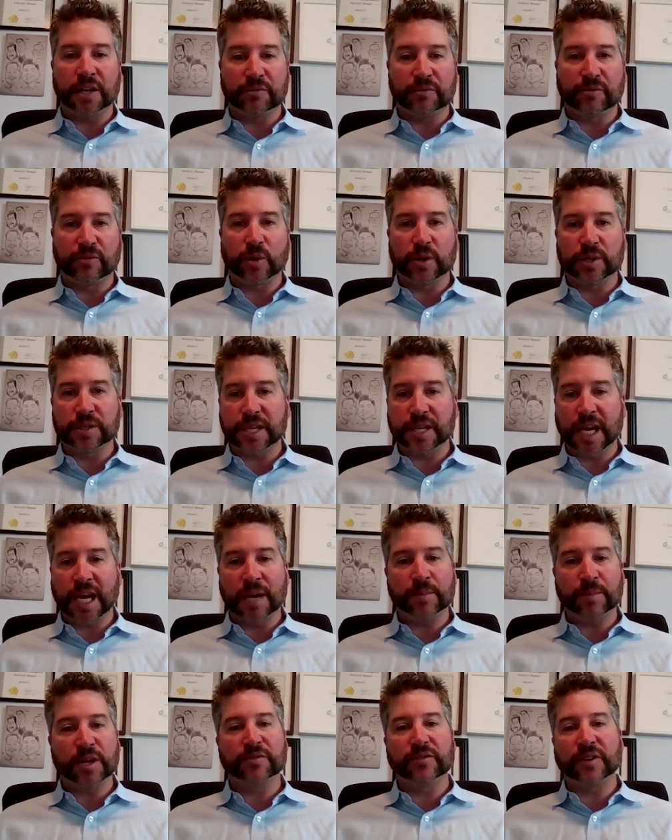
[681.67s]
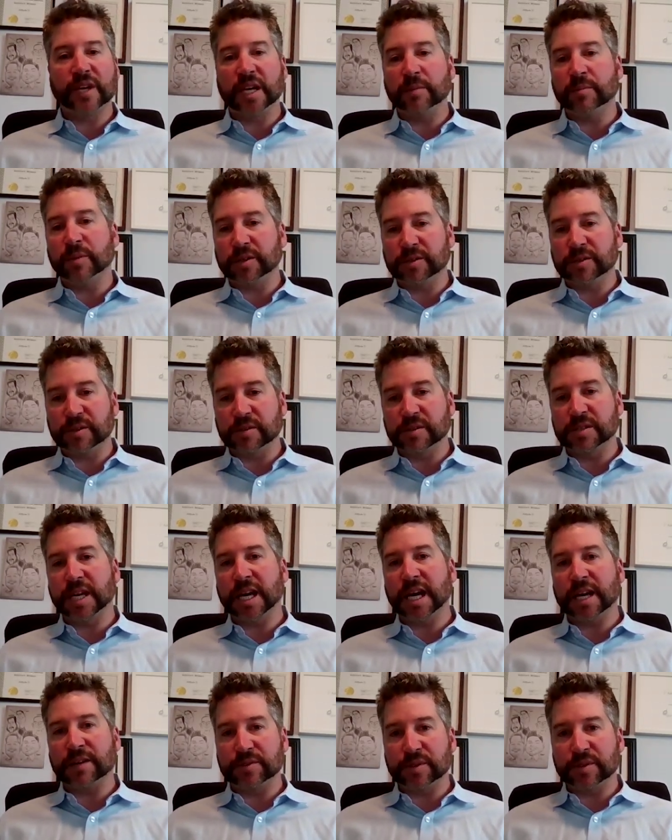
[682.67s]
and enforce M F A amongst your
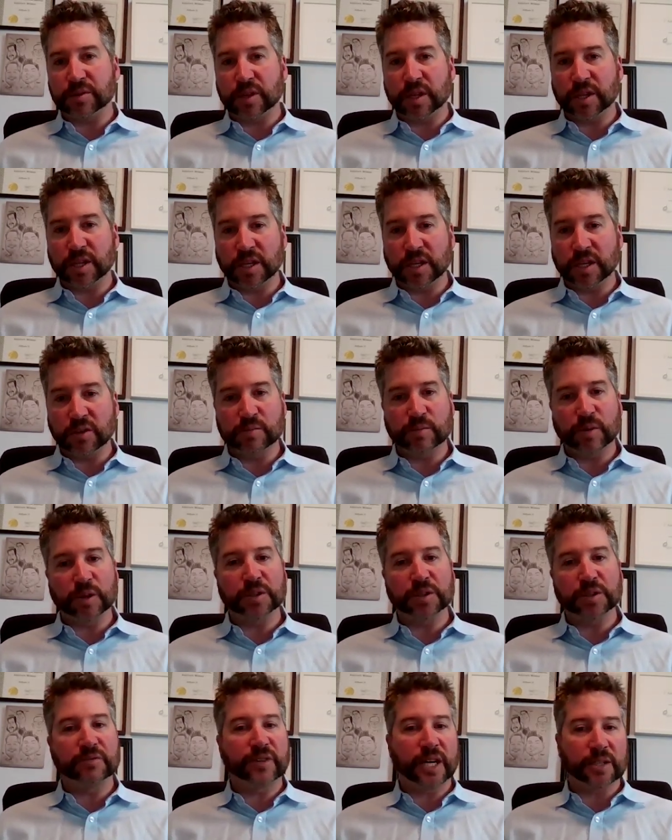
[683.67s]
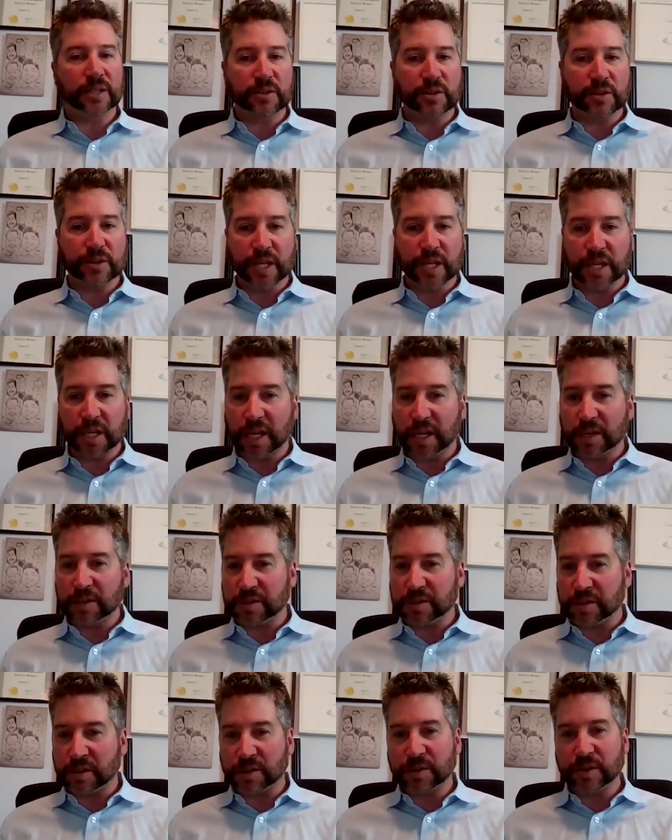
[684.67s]
staff so that they use multi-factor
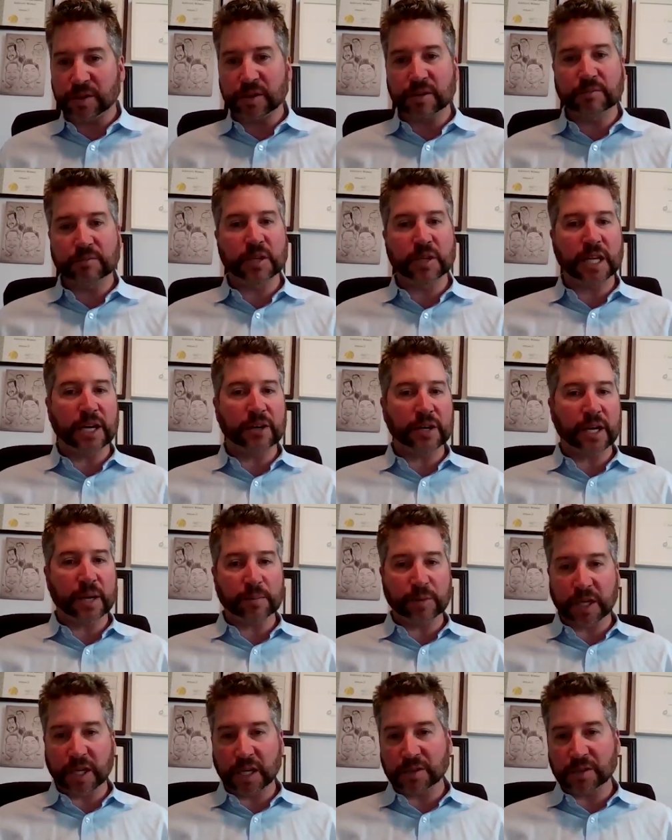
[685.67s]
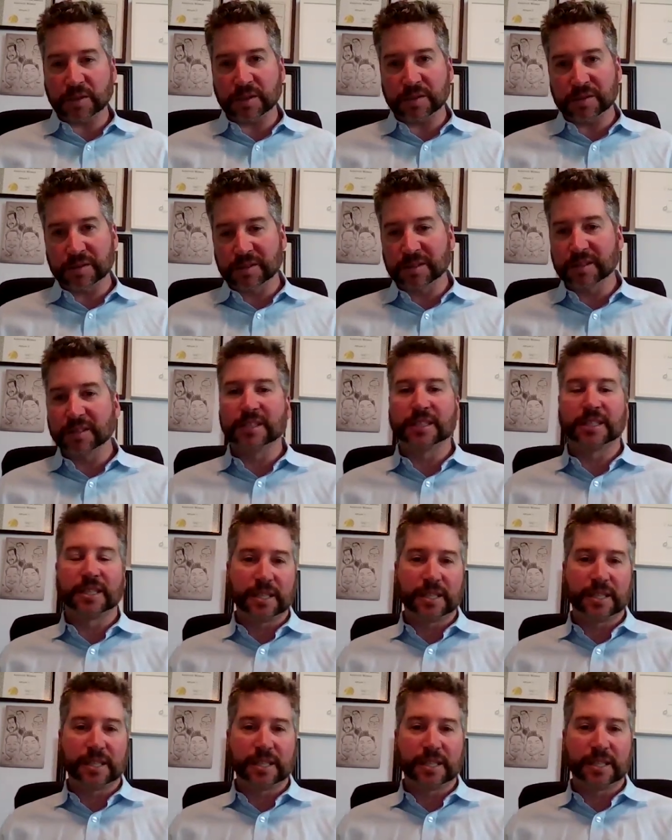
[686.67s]
authentication on their cloud applications.